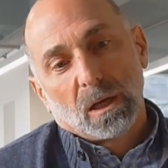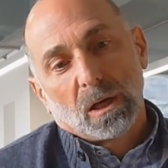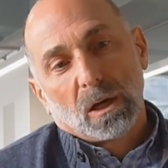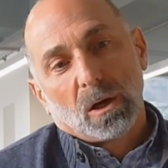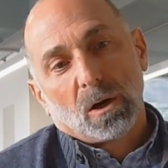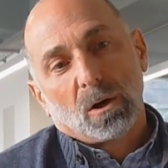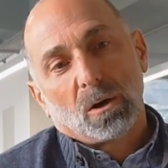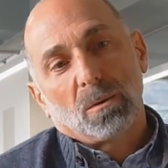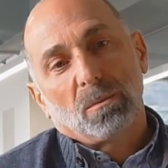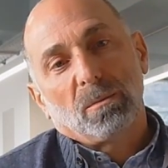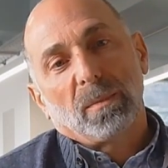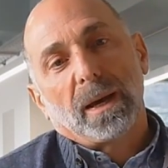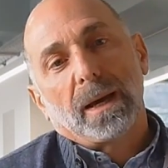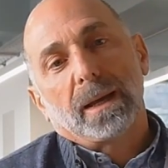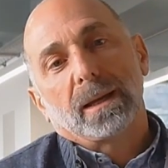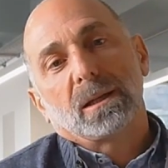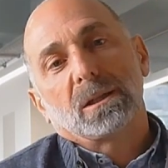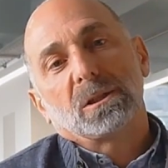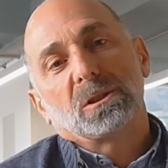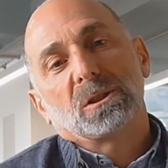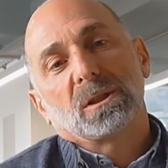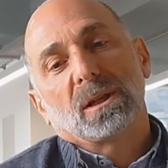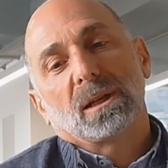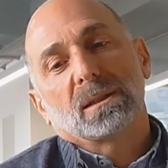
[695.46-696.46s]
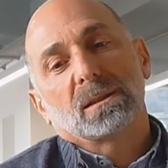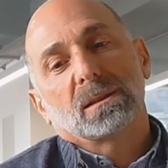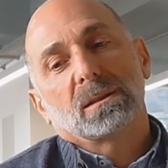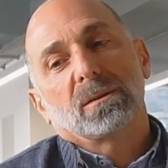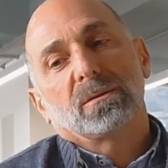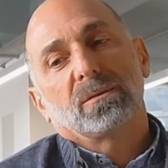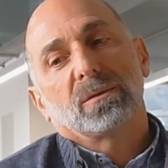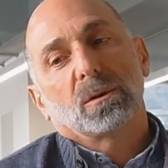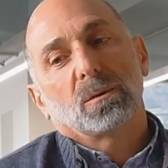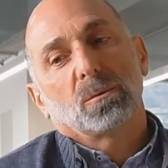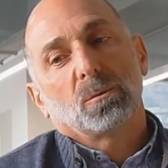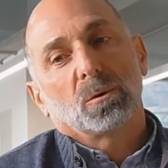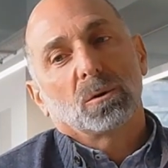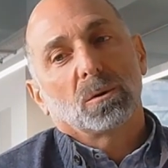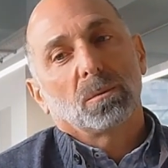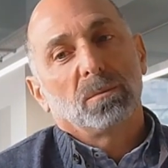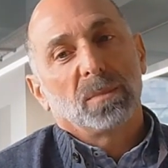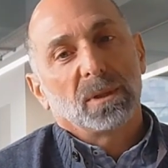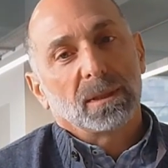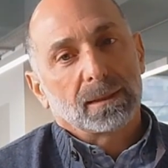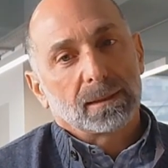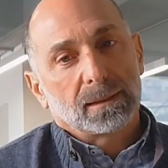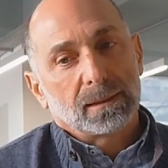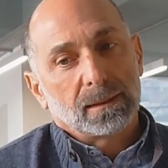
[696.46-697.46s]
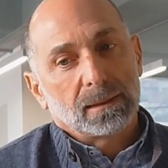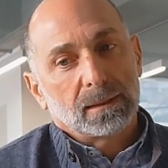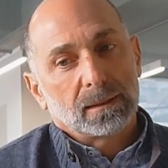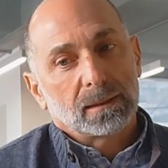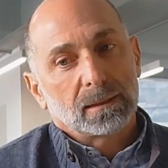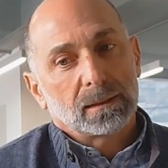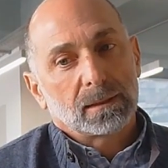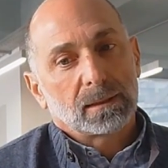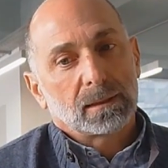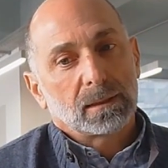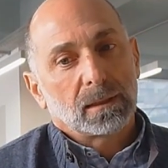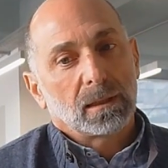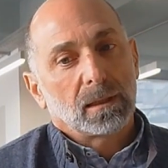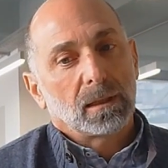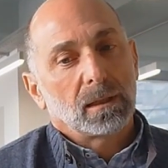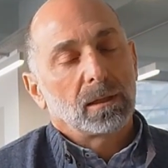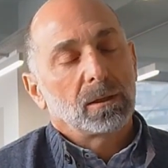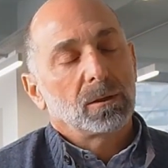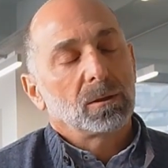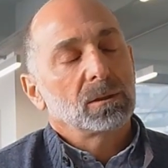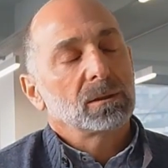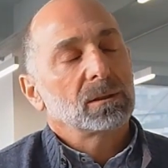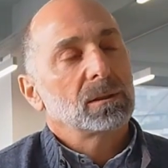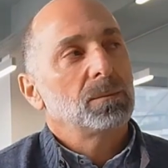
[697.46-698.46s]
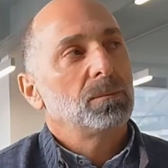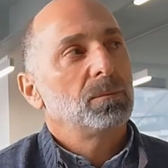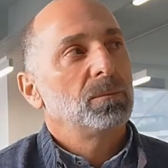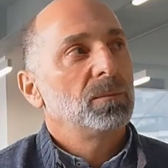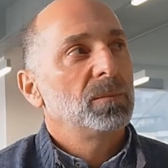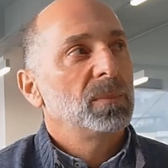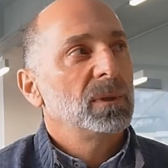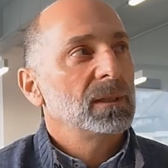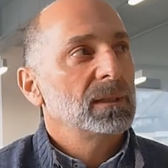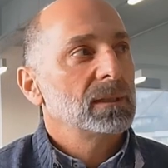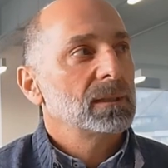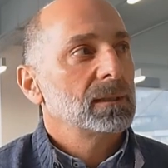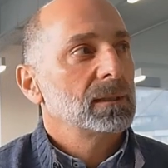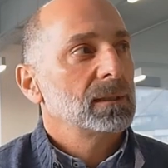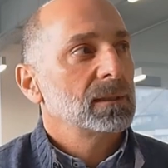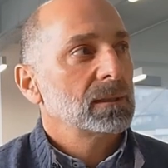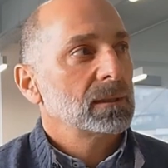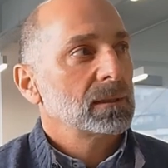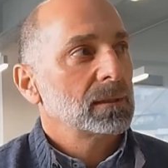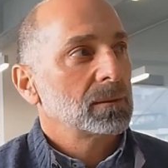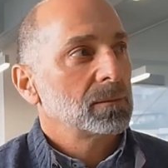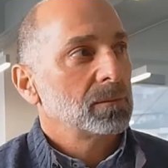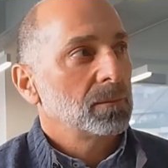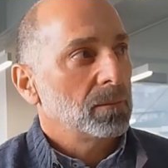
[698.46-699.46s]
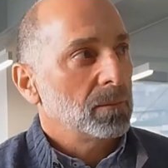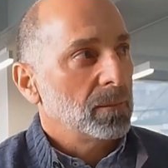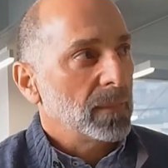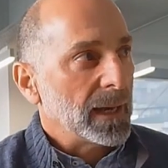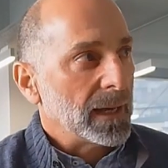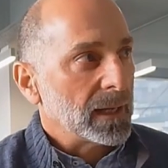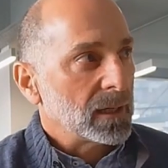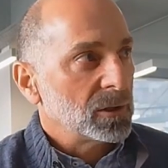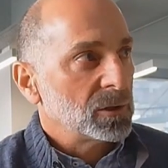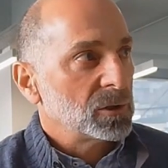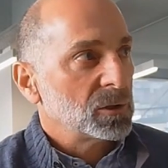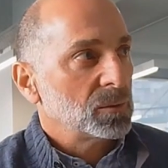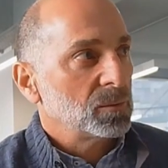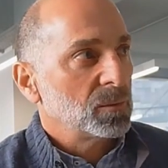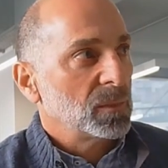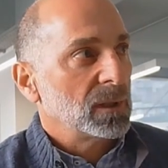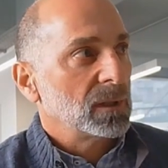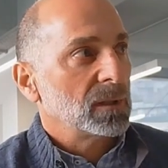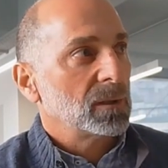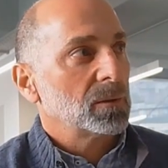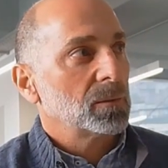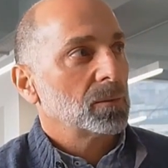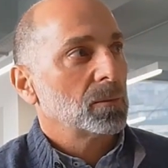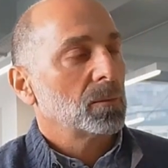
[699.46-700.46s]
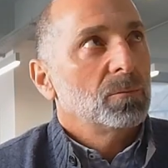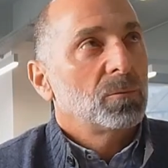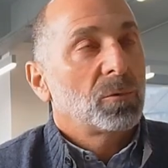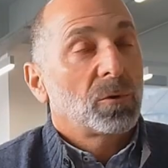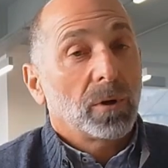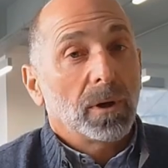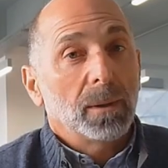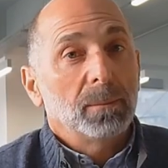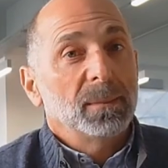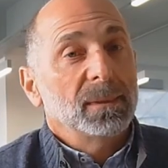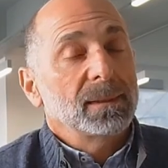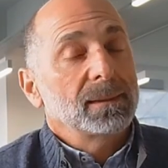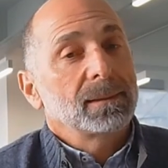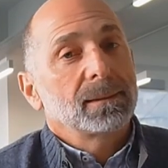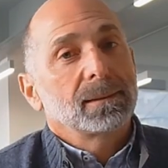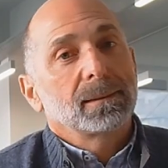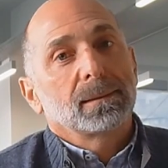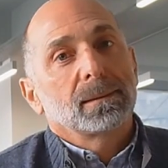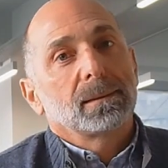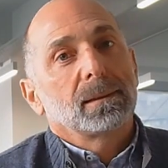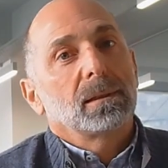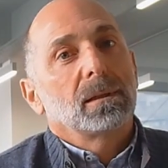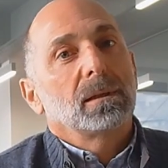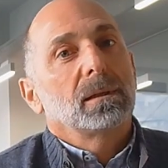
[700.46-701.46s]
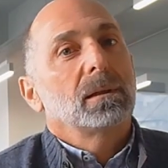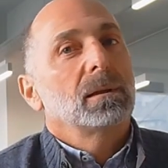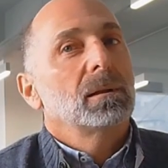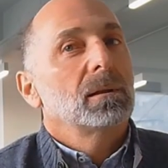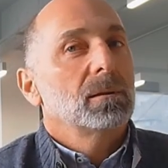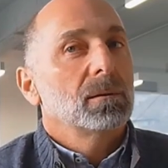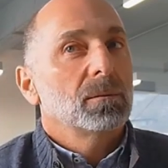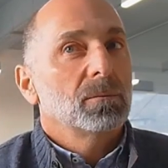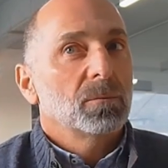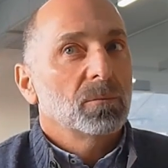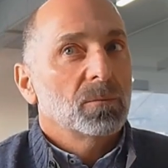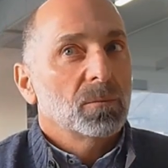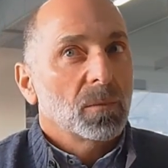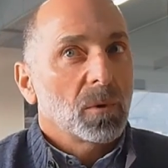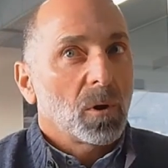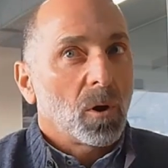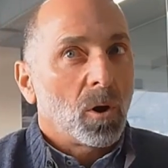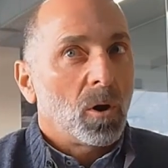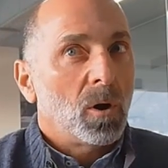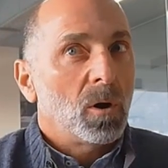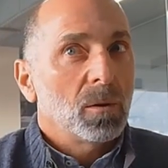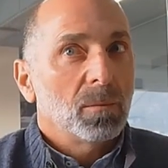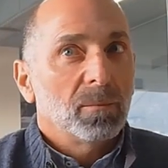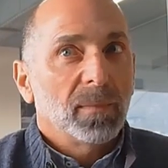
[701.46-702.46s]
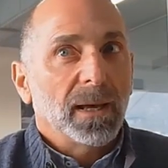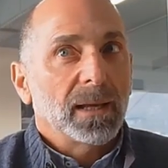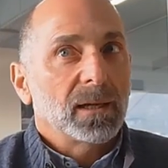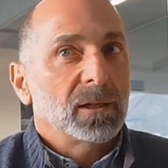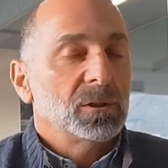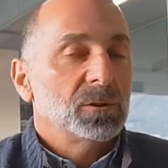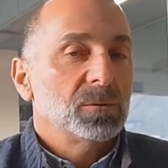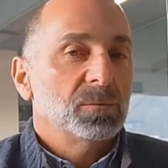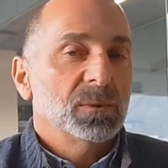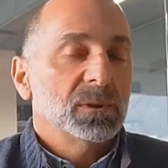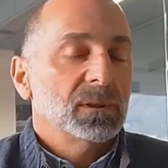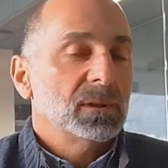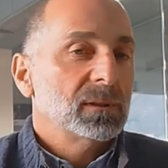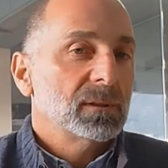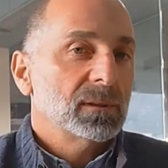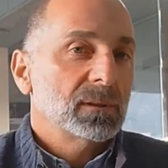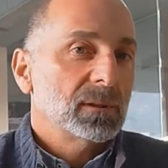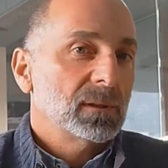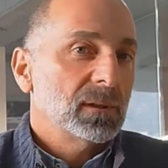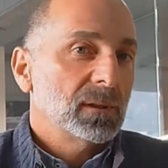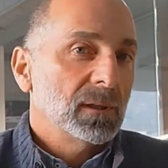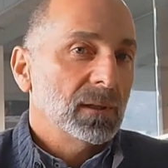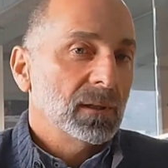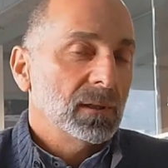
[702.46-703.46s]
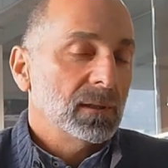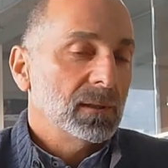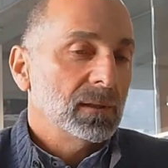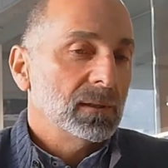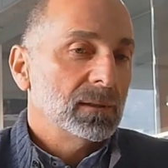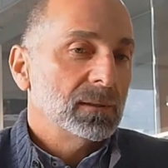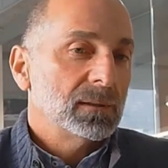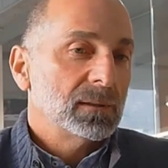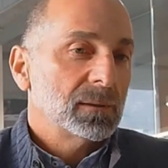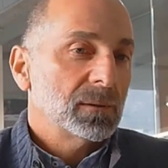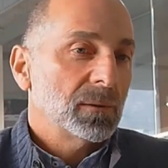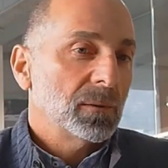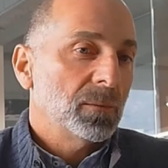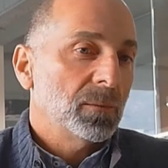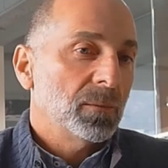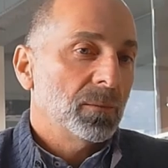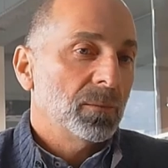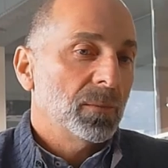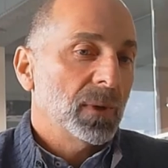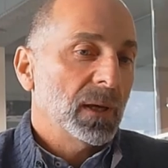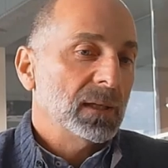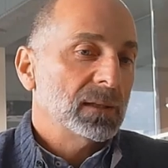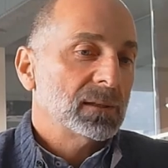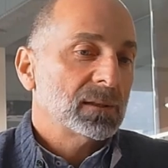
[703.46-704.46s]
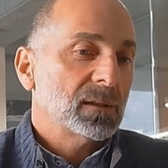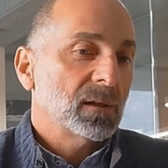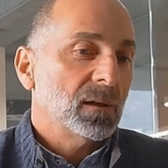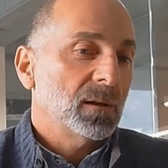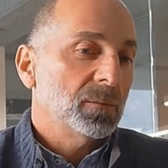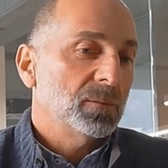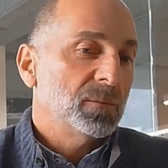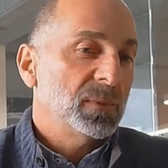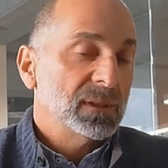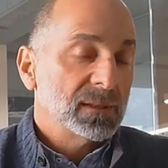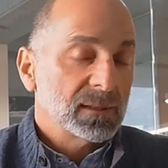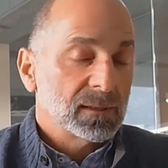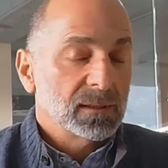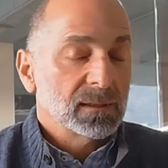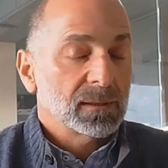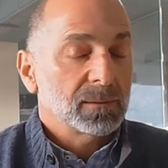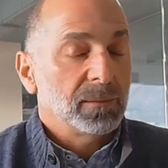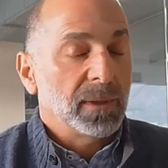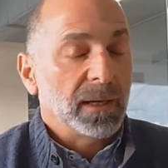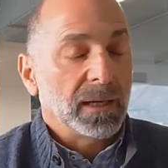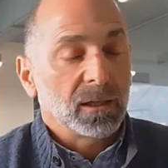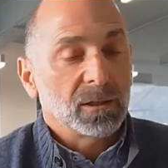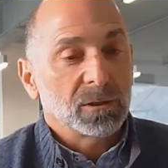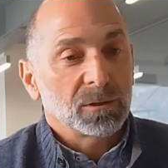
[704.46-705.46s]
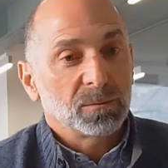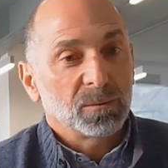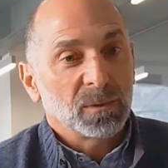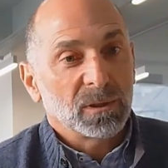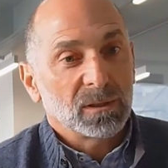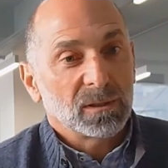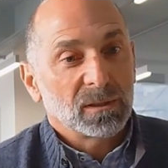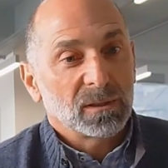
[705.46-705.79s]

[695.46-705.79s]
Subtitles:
are managed as if it were business. There's a business management premise. All management is based on business management.